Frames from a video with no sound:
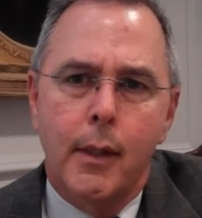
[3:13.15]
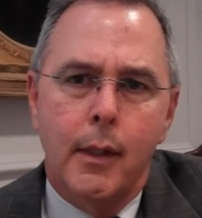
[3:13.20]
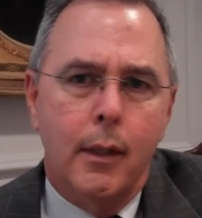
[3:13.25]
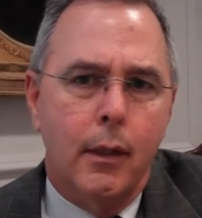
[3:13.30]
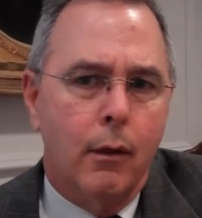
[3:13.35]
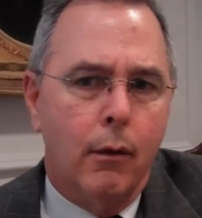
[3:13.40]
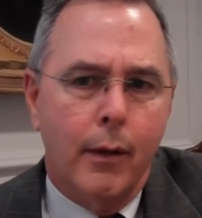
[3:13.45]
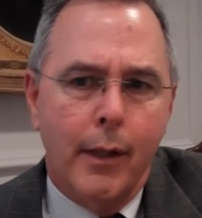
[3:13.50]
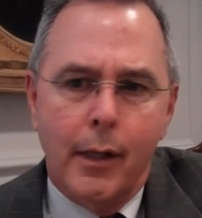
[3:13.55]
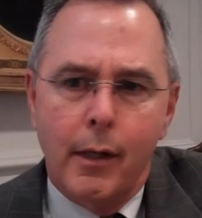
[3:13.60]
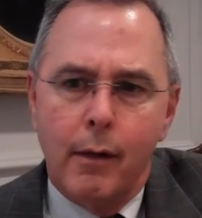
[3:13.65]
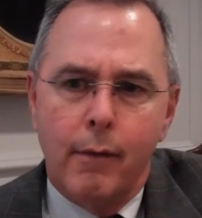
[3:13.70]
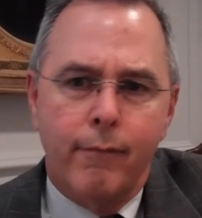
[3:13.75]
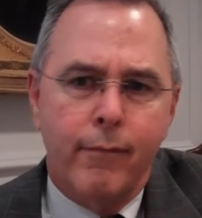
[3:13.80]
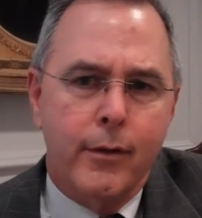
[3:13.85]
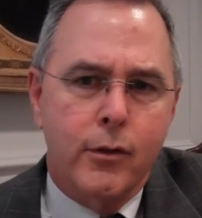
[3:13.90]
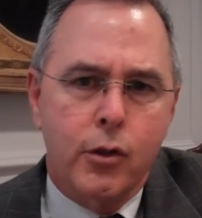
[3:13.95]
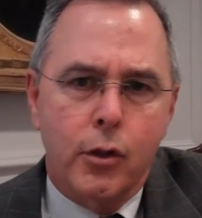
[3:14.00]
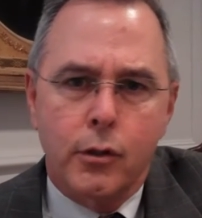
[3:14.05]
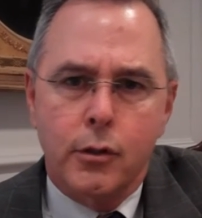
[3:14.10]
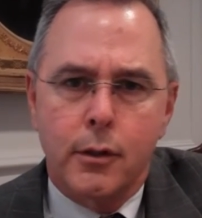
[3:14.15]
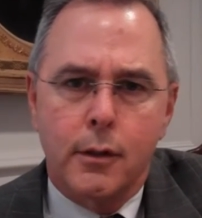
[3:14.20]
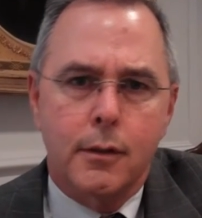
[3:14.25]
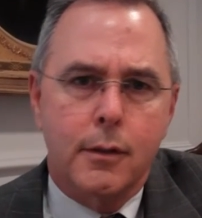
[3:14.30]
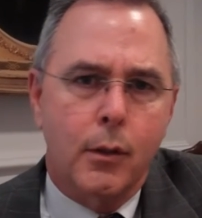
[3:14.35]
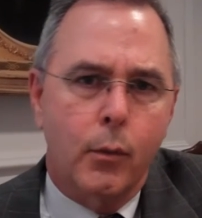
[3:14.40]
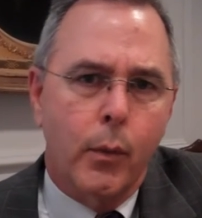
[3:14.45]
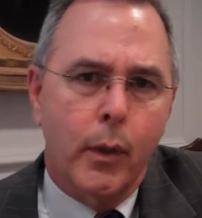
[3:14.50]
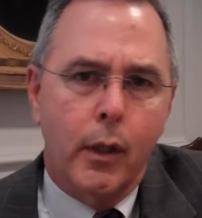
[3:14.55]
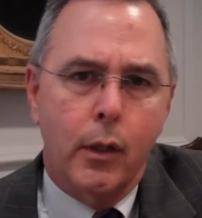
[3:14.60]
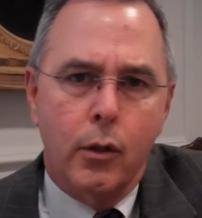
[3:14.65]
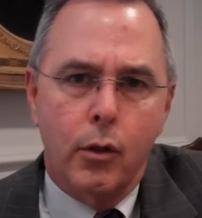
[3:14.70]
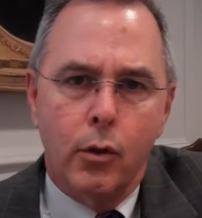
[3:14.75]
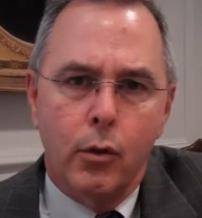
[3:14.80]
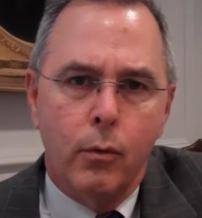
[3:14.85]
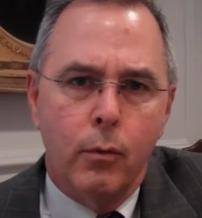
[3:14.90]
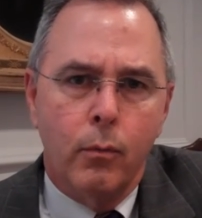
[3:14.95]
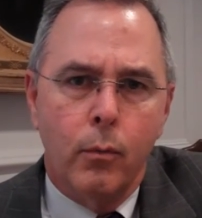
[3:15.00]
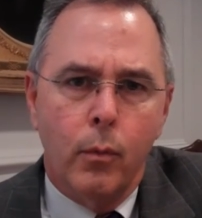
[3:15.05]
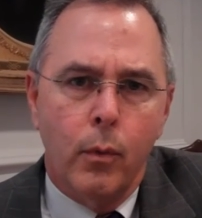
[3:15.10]
you know any efficiencies that we can
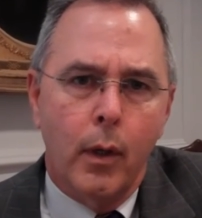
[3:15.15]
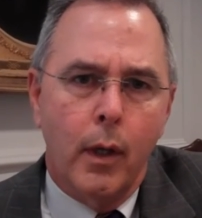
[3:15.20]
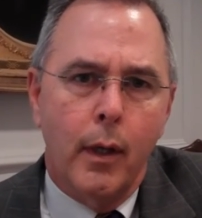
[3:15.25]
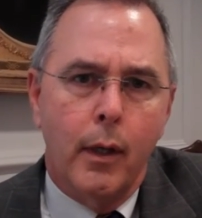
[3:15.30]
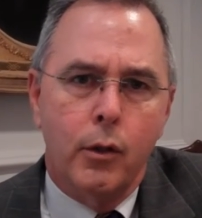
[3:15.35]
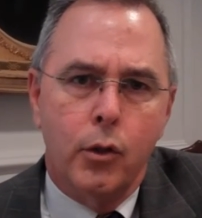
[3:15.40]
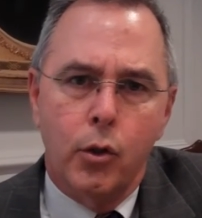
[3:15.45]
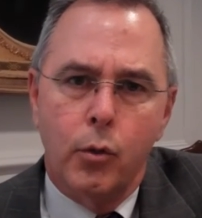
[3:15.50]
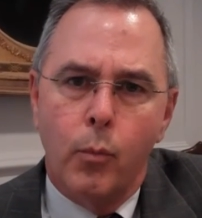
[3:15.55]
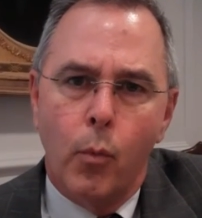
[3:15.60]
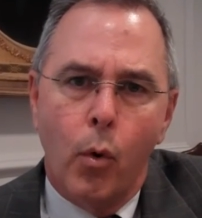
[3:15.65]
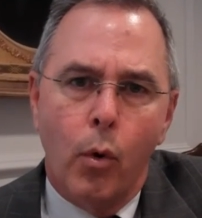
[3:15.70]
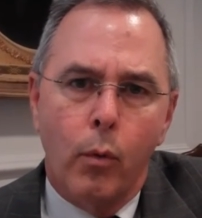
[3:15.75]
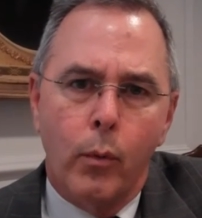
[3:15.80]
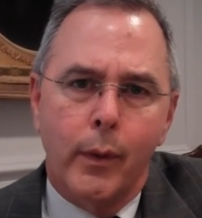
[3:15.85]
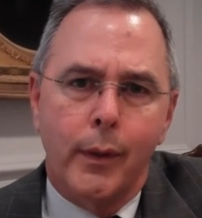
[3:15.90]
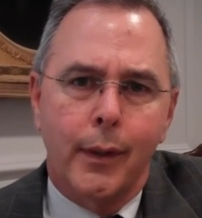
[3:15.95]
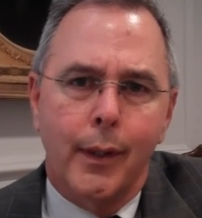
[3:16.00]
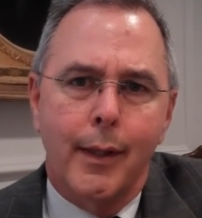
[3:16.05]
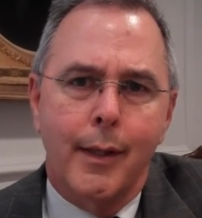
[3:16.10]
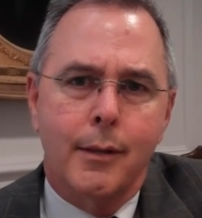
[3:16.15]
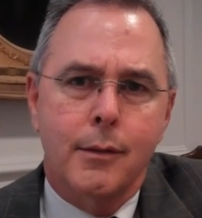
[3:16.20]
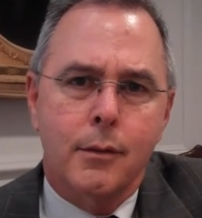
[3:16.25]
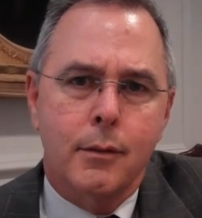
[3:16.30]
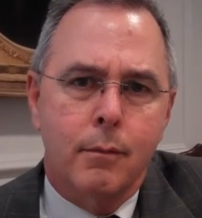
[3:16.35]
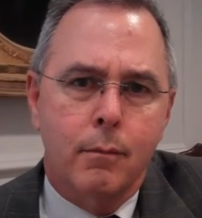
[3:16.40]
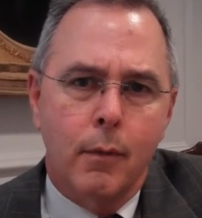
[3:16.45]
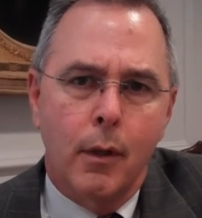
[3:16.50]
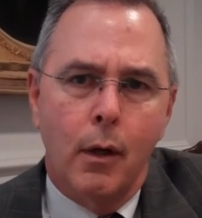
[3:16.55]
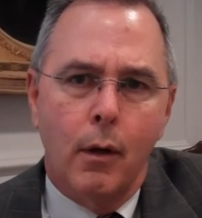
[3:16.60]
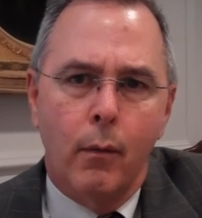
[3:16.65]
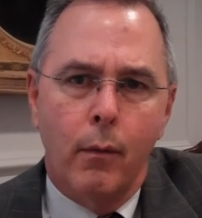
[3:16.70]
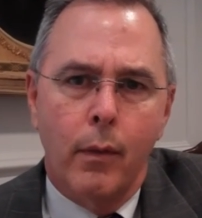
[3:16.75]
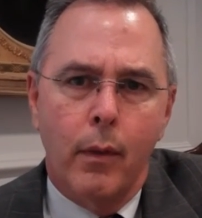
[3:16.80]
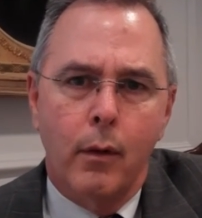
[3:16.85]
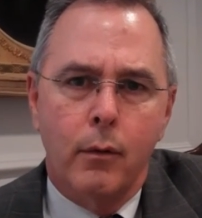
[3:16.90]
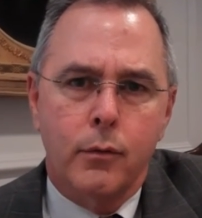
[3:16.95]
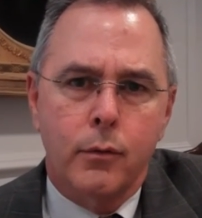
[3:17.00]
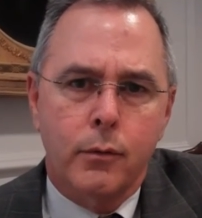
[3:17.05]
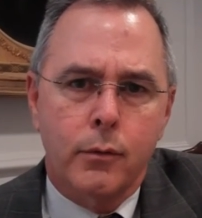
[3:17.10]
do uh, do more with less you know
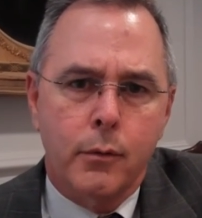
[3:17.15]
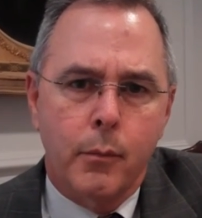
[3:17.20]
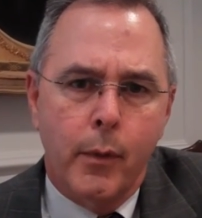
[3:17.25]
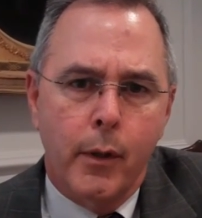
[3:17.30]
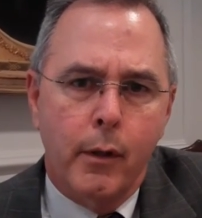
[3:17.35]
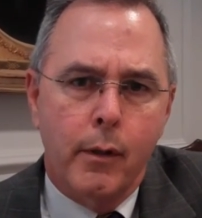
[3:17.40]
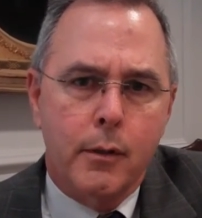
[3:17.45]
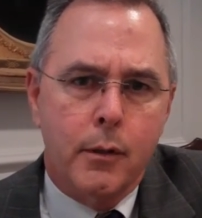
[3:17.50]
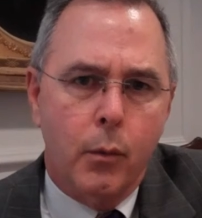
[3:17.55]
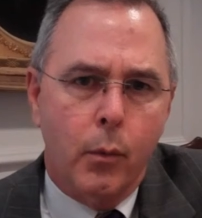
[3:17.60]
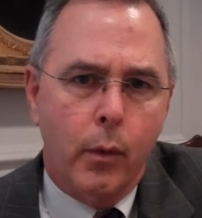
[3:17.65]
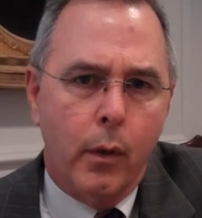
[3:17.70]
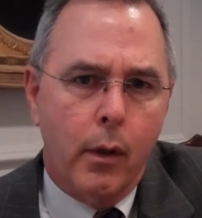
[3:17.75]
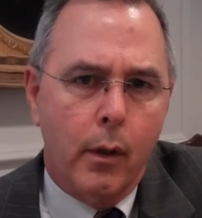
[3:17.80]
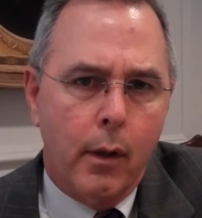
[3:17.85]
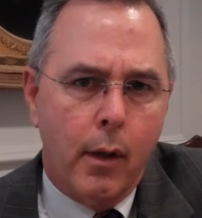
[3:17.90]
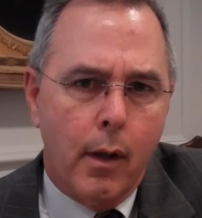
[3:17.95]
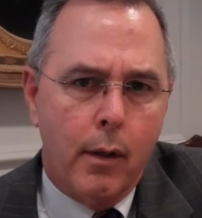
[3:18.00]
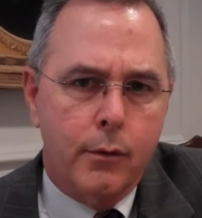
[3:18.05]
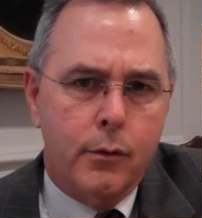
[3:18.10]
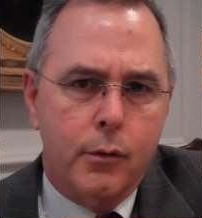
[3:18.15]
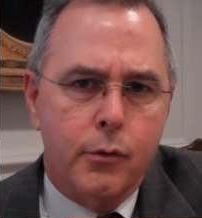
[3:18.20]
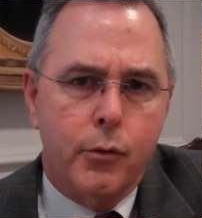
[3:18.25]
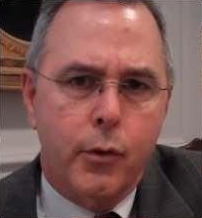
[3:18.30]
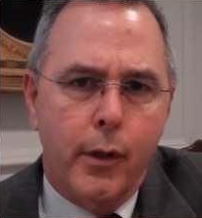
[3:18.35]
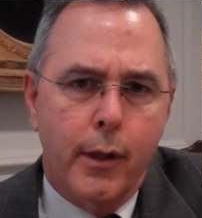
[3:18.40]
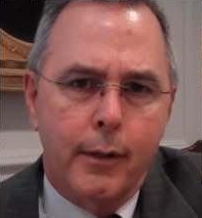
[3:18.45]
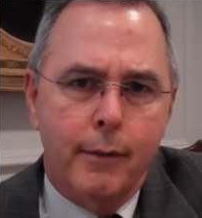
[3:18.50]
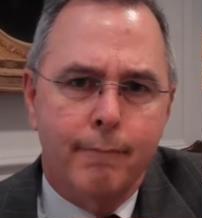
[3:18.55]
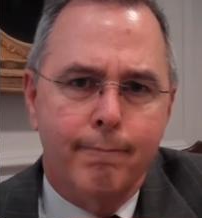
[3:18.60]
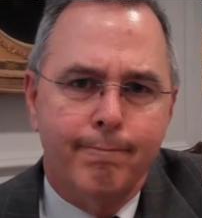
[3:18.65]
those are some areas that we're going to concentrate